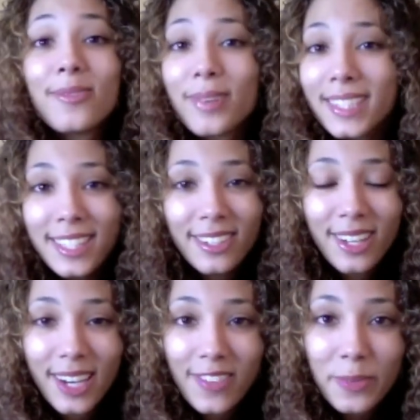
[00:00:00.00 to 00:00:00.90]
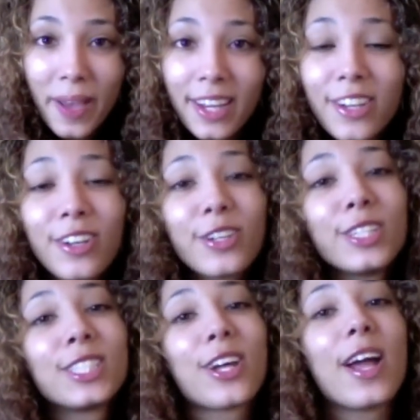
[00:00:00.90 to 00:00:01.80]
What's going on, everybody? Girl
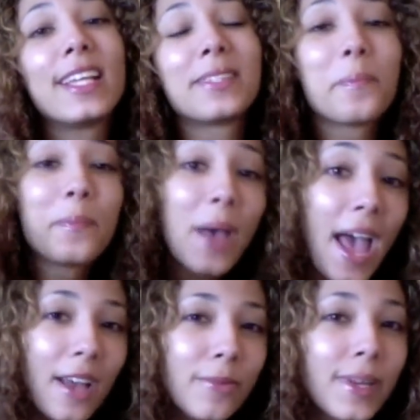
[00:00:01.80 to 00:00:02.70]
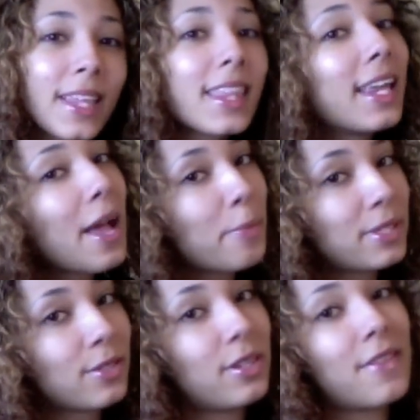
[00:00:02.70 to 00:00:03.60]
Chris Starr is back with an
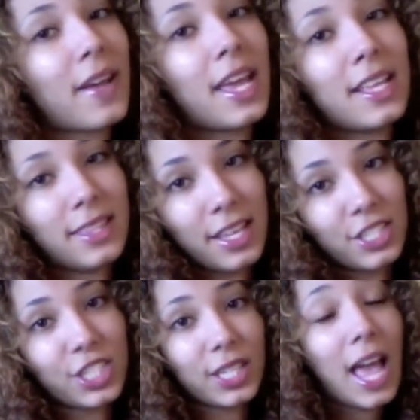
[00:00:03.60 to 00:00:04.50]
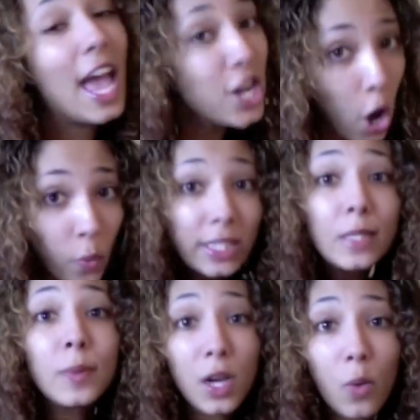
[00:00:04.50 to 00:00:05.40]
episode of I Hate That Shit. I know
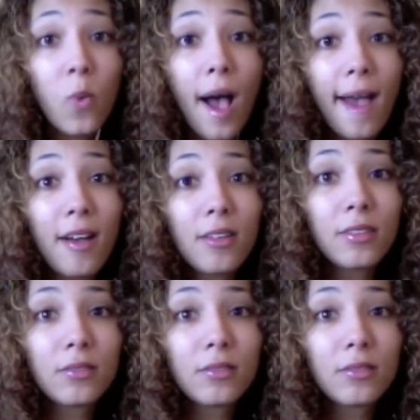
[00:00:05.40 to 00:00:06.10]
it's been a while.